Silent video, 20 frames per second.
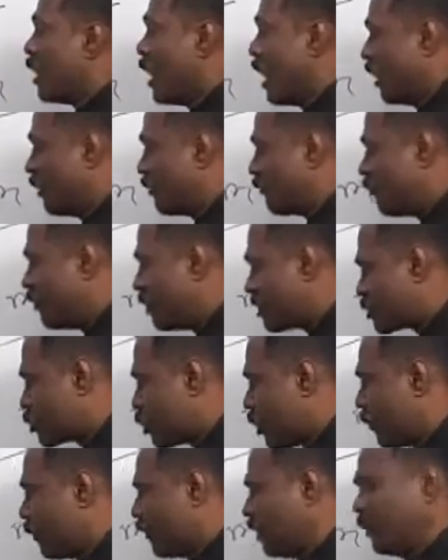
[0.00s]
And first
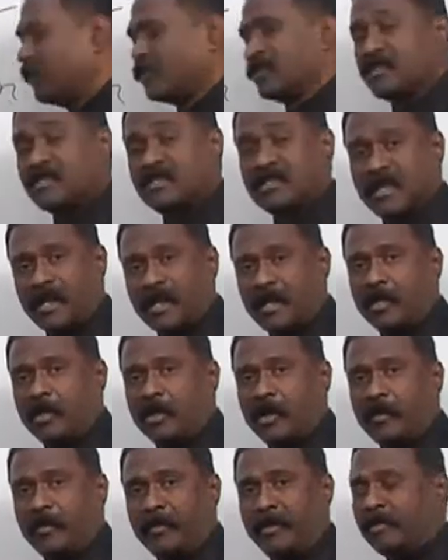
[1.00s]
operation, second
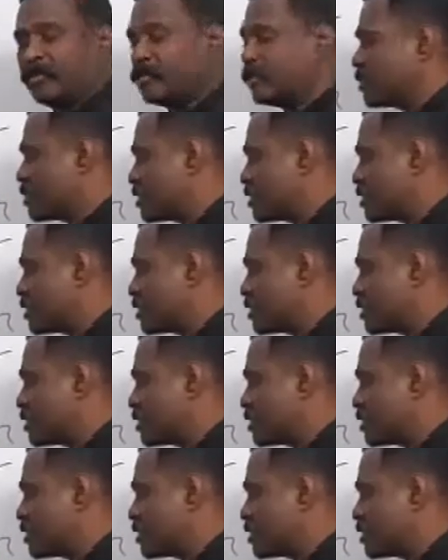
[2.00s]
operation